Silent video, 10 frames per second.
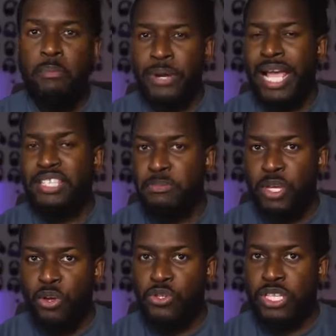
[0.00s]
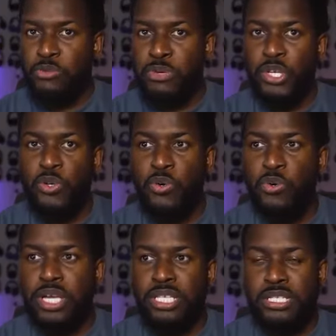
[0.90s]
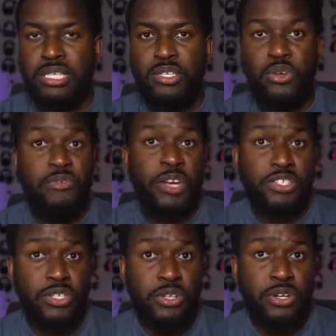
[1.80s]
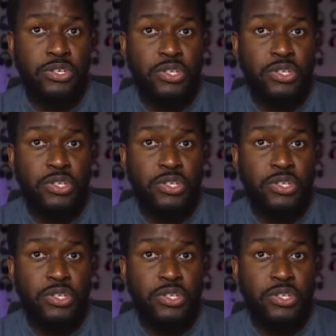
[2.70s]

But it has something also that's pretty cool. It's the notification alert.